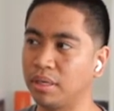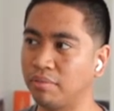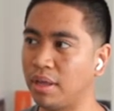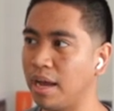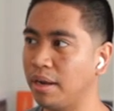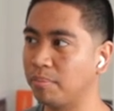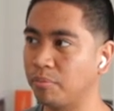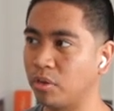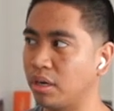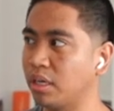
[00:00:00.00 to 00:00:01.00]
bit of
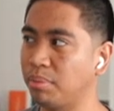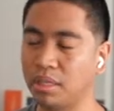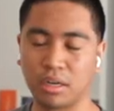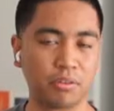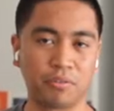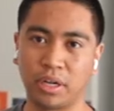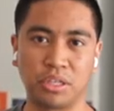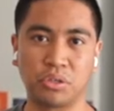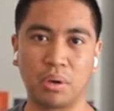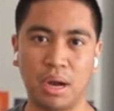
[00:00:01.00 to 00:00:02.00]
that. They're going to be there for
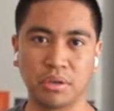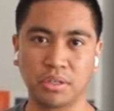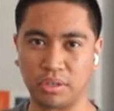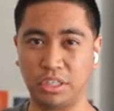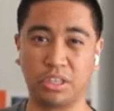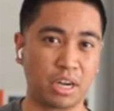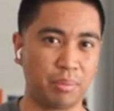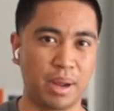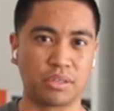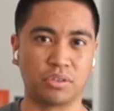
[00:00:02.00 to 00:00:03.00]
like two hours, so then you could
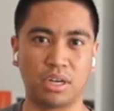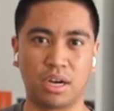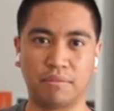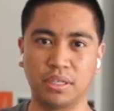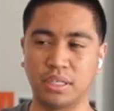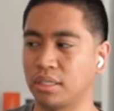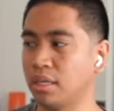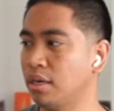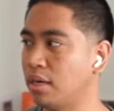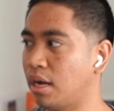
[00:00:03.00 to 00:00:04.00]
come back to the office
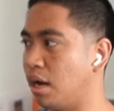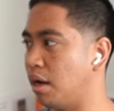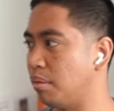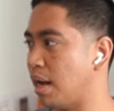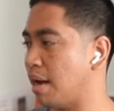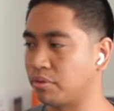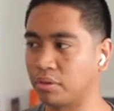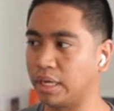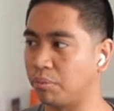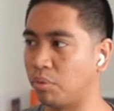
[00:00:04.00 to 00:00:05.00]
um,
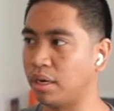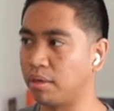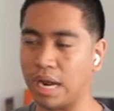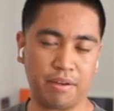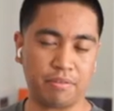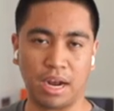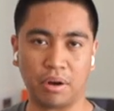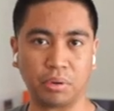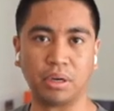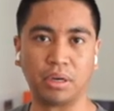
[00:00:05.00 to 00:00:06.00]
after like what, half an
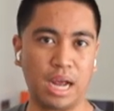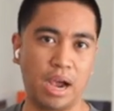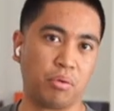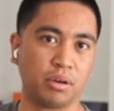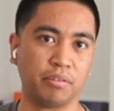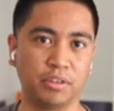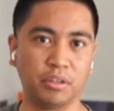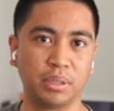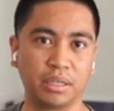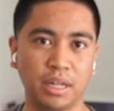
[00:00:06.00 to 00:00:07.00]
hour, an hour of
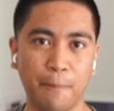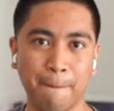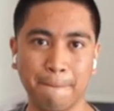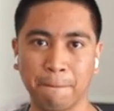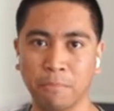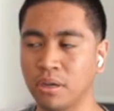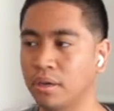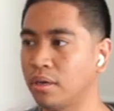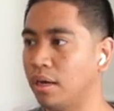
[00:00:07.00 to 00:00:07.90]
filming of them. Cool.